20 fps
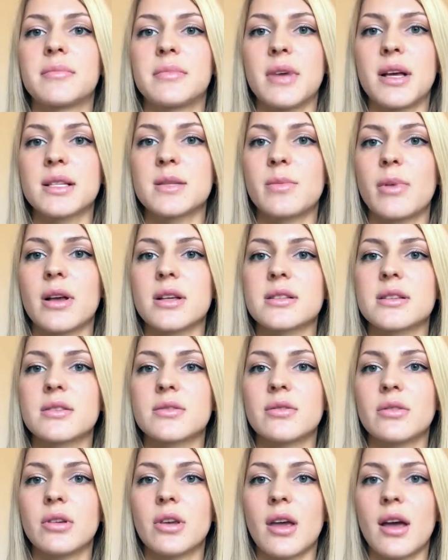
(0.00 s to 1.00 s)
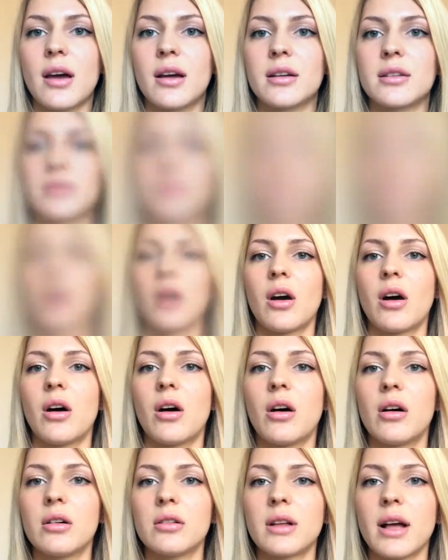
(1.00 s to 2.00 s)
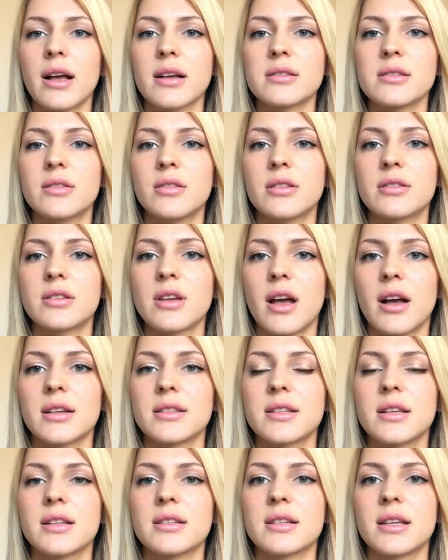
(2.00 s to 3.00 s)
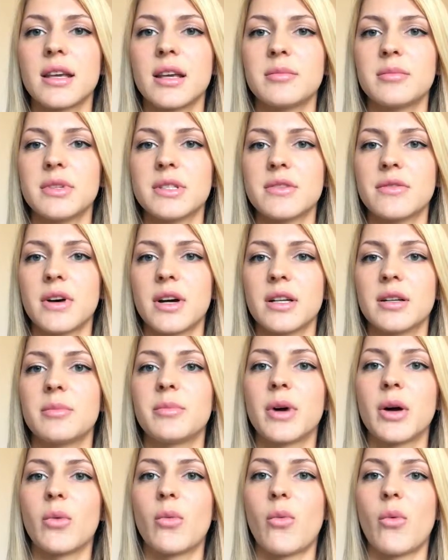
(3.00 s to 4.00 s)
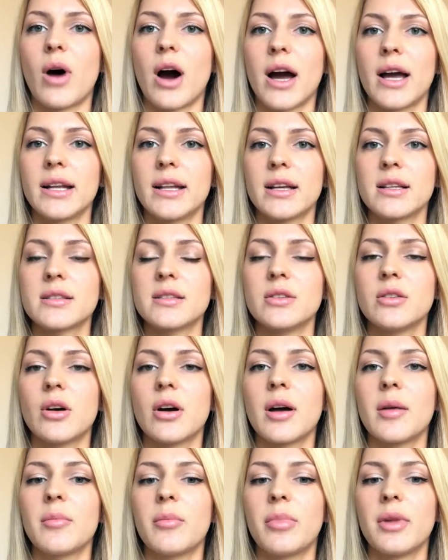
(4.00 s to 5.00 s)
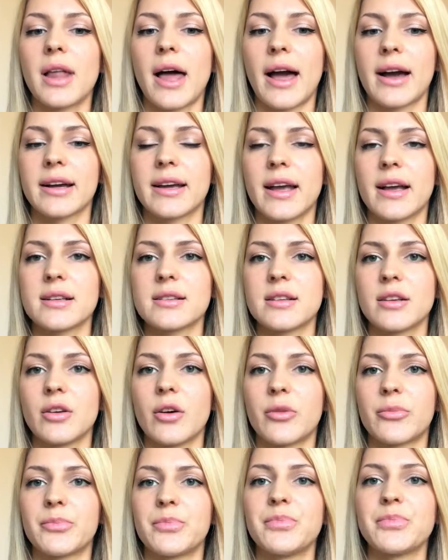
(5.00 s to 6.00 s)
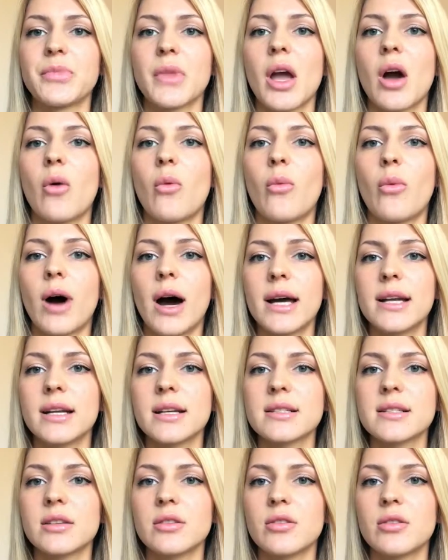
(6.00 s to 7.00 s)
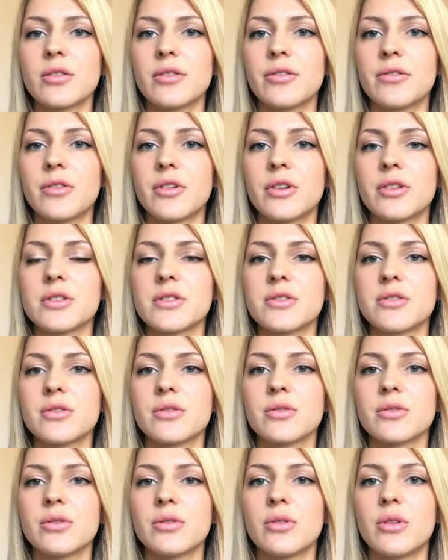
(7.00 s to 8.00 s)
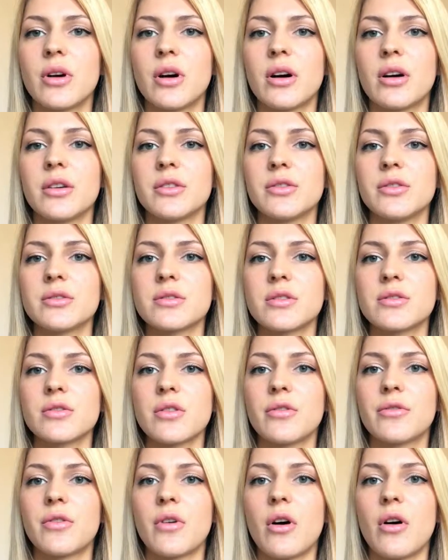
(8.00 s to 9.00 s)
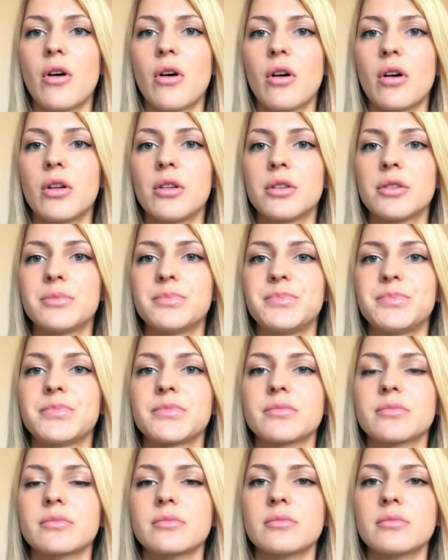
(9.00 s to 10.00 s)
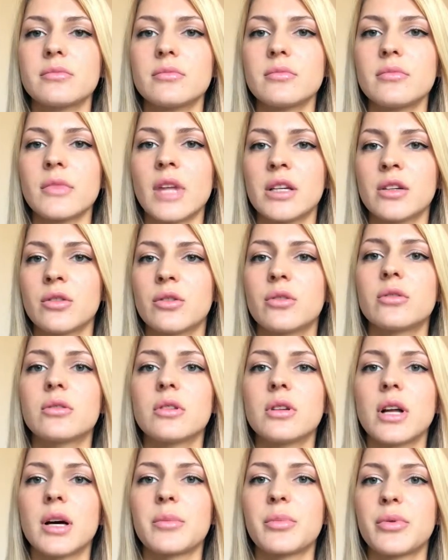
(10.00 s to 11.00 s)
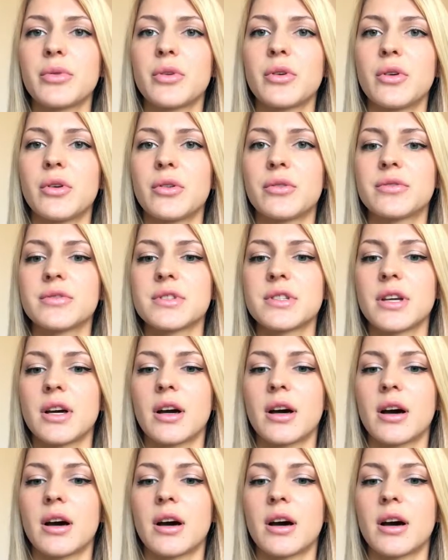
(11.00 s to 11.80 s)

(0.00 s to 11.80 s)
as best as you can. All SEO tactics can be divided by white SEO and black SEO. White SEO refers to usage of all Google approved